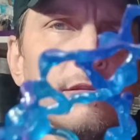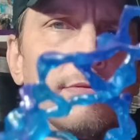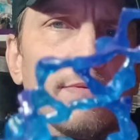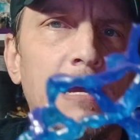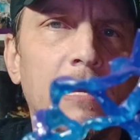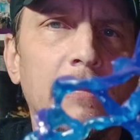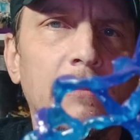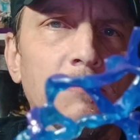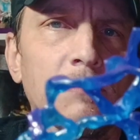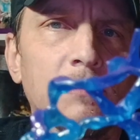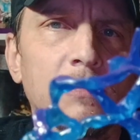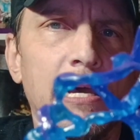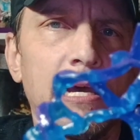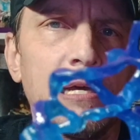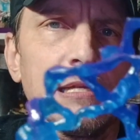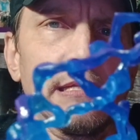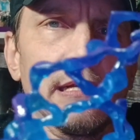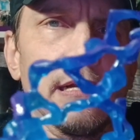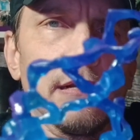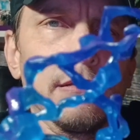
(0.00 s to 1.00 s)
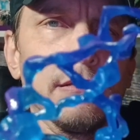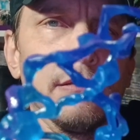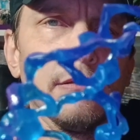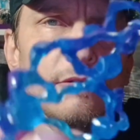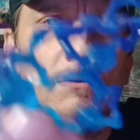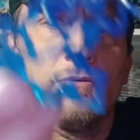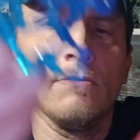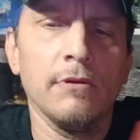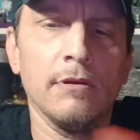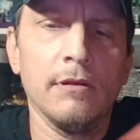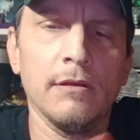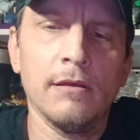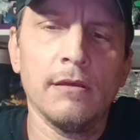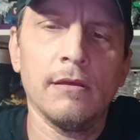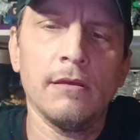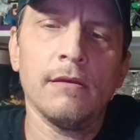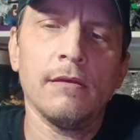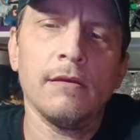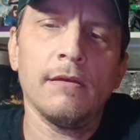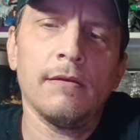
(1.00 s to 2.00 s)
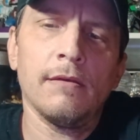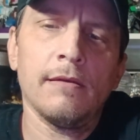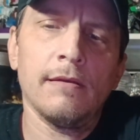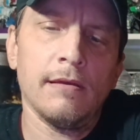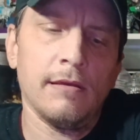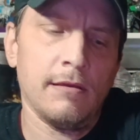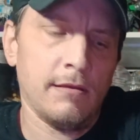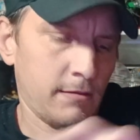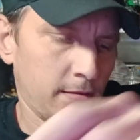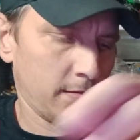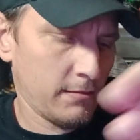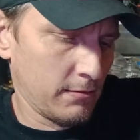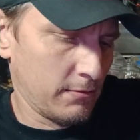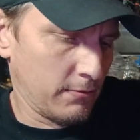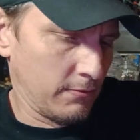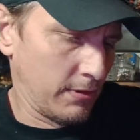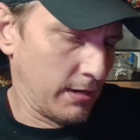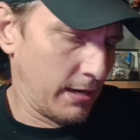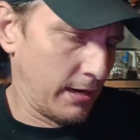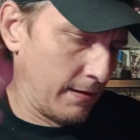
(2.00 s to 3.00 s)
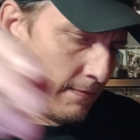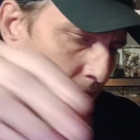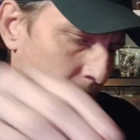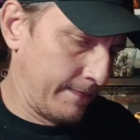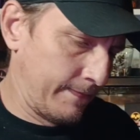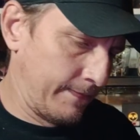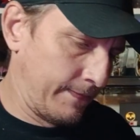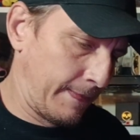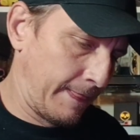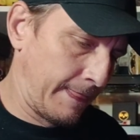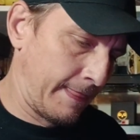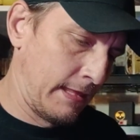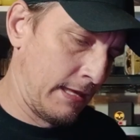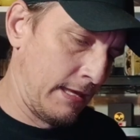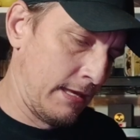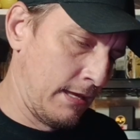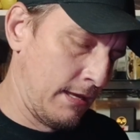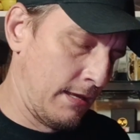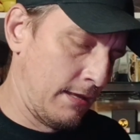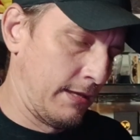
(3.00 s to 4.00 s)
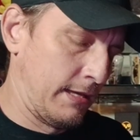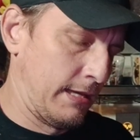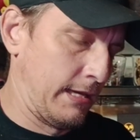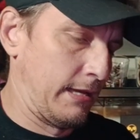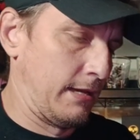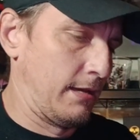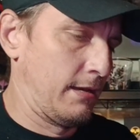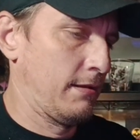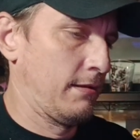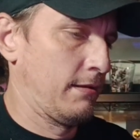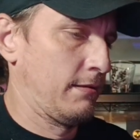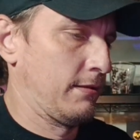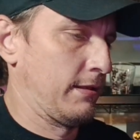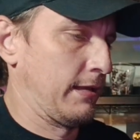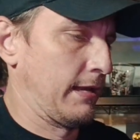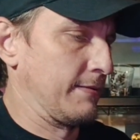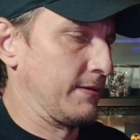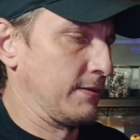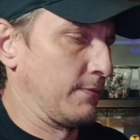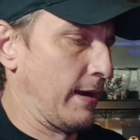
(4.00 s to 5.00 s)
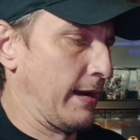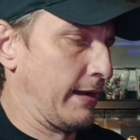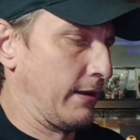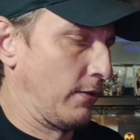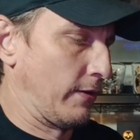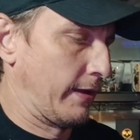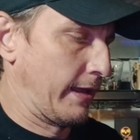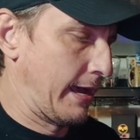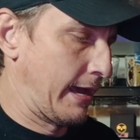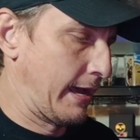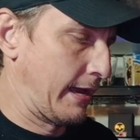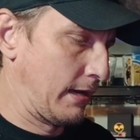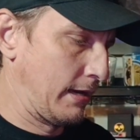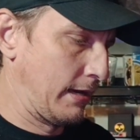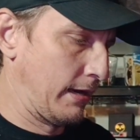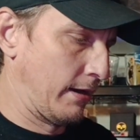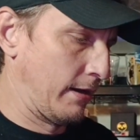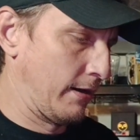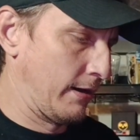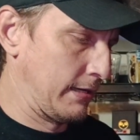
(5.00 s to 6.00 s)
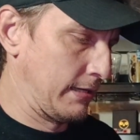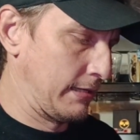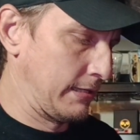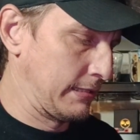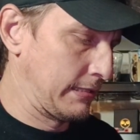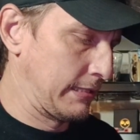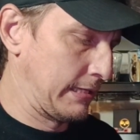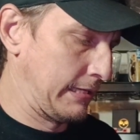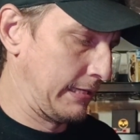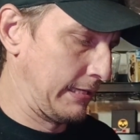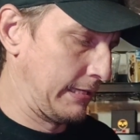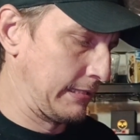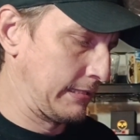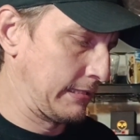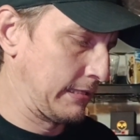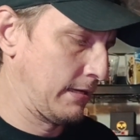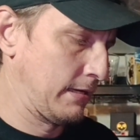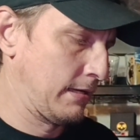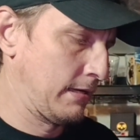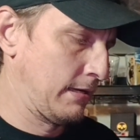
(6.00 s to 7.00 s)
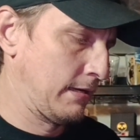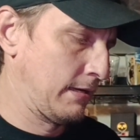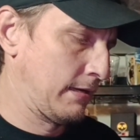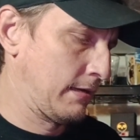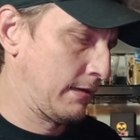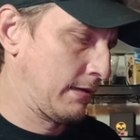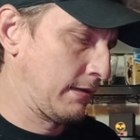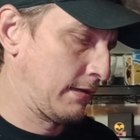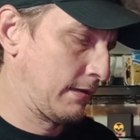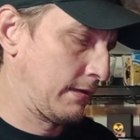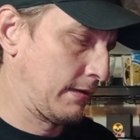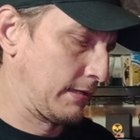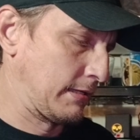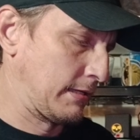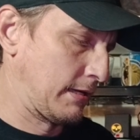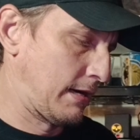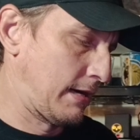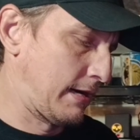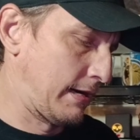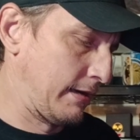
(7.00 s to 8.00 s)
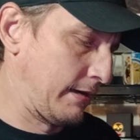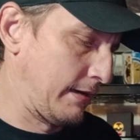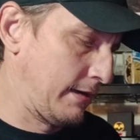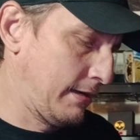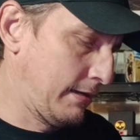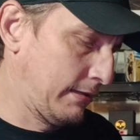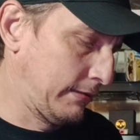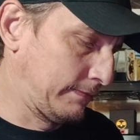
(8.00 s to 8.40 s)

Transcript: you got those guys there too. Alright. Then the thing I was waiting to look at here is his katana.